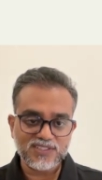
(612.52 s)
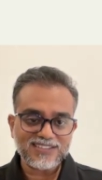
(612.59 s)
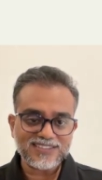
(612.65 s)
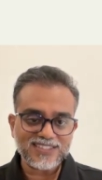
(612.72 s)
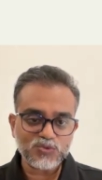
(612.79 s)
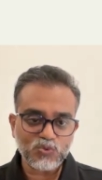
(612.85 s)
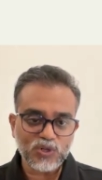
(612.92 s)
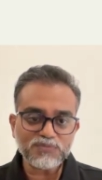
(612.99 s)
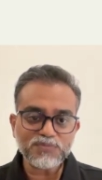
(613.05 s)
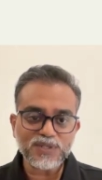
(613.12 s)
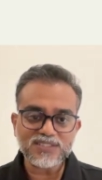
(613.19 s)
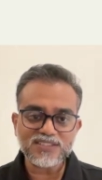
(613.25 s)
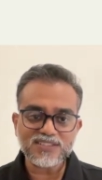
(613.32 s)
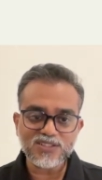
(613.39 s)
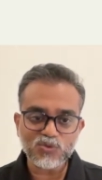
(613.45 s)
There's one
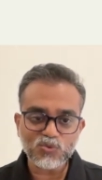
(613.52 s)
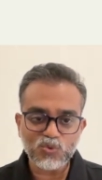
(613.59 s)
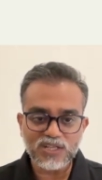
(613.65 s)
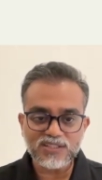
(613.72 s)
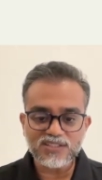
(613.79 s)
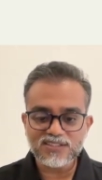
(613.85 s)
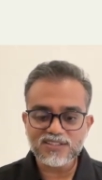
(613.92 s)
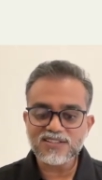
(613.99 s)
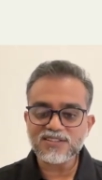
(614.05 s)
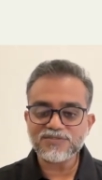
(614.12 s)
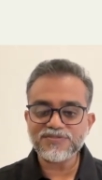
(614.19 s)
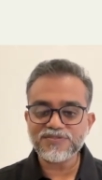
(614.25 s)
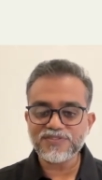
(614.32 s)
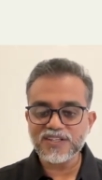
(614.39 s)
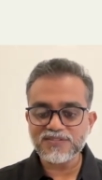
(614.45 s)
particular one, a
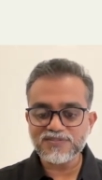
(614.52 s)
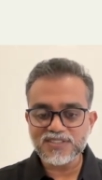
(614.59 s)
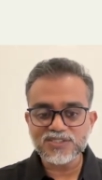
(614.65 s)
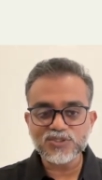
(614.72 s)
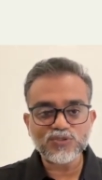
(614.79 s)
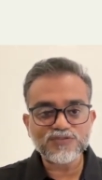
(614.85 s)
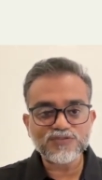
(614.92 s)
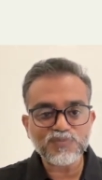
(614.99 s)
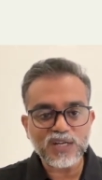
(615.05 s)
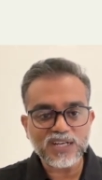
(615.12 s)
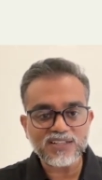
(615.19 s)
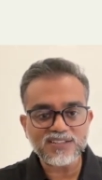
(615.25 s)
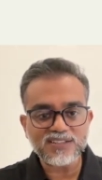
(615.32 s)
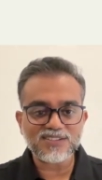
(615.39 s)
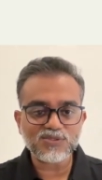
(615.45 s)
favorite of
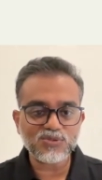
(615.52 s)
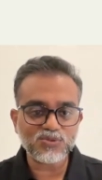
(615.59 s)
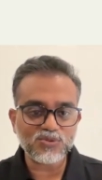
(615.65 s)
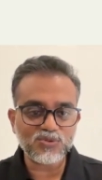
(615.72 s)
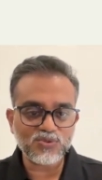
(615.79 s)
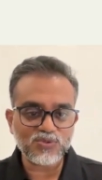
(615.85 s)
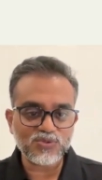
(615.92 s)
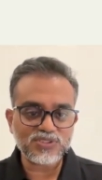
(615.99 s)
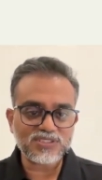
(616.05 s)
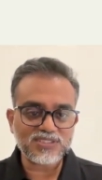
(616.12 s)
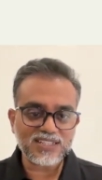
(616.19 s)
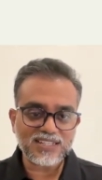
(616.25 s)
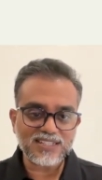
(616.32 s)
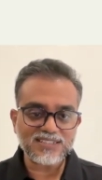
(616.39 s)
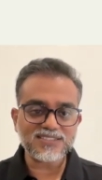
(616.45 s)
mine, who
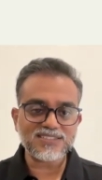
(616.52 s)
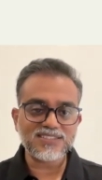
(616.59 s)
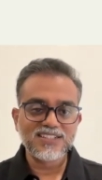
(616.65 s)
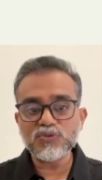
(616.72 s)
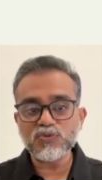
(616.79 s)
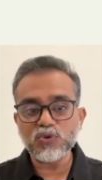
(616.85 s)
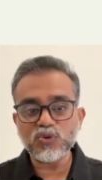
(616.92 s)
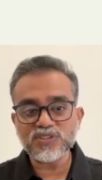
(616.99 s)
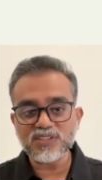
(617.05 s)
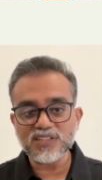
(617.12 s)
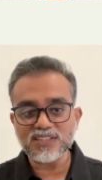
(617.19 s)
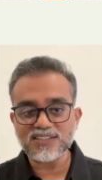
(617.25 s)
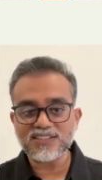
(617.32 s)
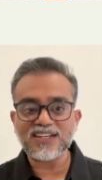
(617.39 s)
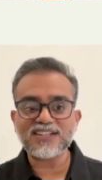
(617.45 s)
says
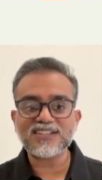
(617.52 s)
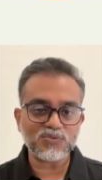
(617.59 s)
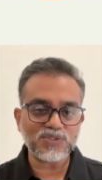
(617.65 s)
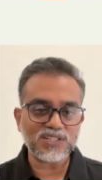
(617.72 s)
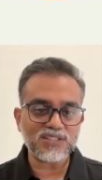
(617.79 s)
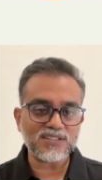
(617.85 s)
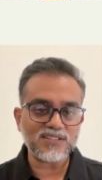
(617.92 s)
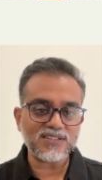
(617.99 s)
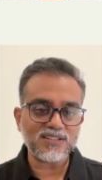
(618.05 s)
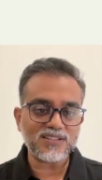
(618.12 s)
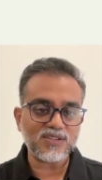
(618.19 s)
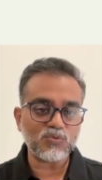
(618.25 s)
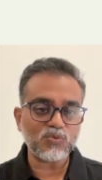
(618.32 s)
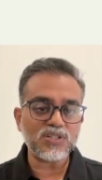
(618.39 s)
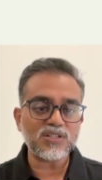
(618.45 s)
vocally that we're in
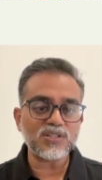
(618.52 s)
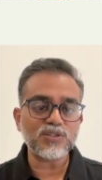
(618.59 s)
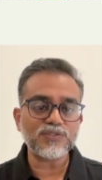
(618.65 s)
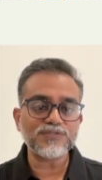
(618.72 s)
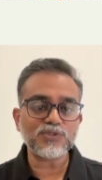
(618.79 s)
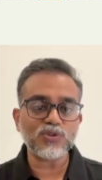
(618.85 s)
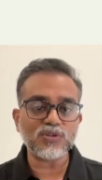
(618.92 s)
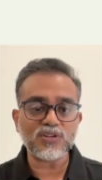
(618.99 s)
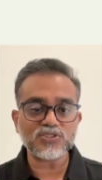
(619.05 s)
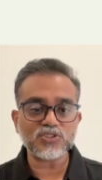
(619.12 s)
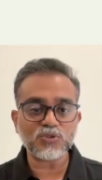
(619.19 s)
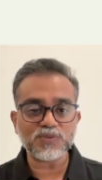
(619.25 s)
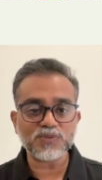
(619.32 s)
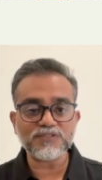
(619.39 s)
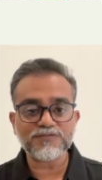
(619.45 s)
a world of
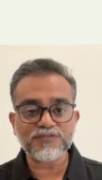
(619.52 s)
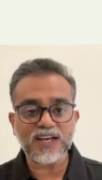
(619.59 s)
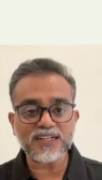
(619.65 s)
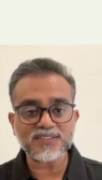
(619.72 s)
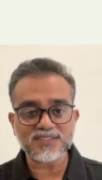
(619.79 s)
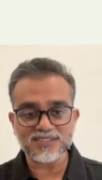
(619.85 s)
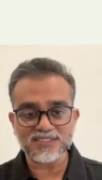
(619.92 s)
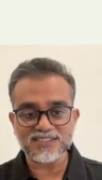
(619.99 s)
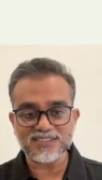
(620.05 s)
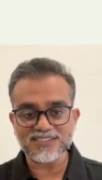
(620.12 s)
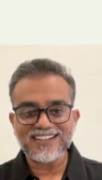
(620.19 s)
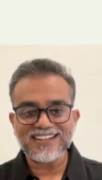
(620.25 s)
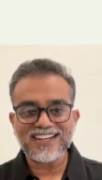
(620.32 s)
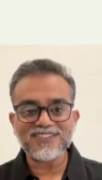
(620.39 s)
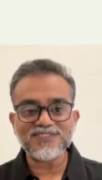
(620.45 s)
colonoscopy factories
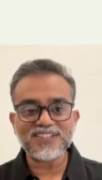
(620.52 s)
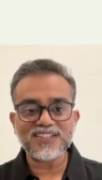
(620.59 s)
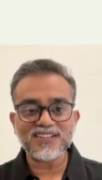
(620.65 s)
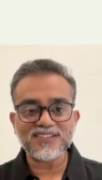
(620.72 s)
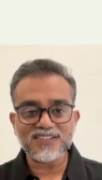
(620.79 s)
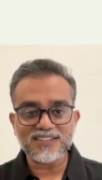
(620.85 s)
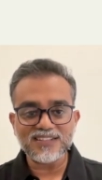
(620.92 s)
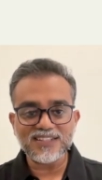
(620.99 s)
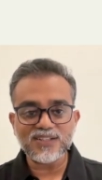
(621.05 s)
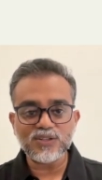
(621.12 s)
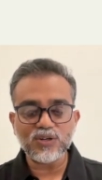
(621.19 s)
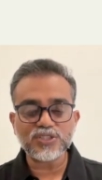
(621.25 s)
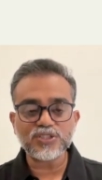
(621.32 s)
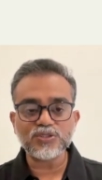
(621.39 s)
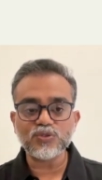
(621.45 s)
and we really
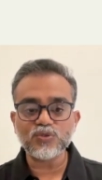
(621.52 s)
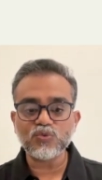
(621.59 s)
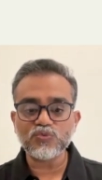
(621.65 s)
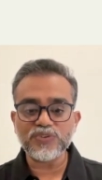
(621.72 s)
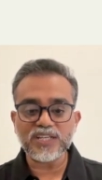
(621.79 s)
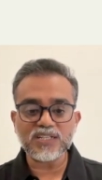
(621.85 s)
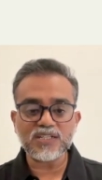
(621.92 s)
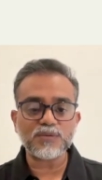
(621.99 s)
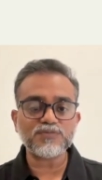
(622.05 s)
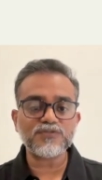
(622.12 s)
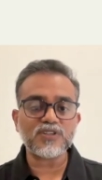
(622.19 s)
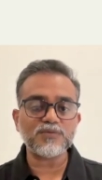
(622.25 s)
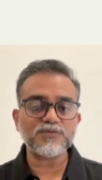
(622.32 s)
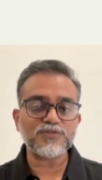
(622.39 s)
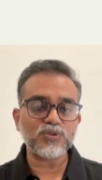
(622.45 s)
got to wake up
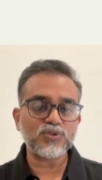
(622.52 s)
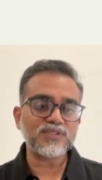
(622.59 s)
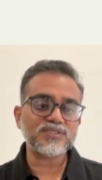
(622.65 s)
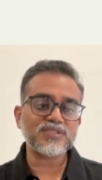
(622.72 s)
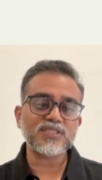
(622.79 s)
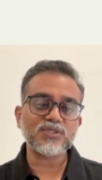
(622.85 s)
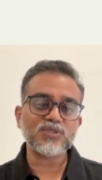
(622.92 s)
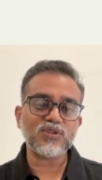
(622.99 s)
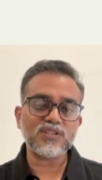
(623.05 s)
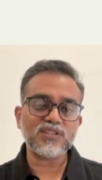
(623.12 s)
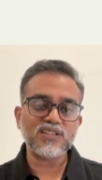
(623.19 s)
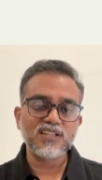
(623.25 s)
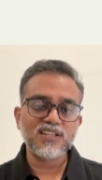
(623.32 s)
from focusing on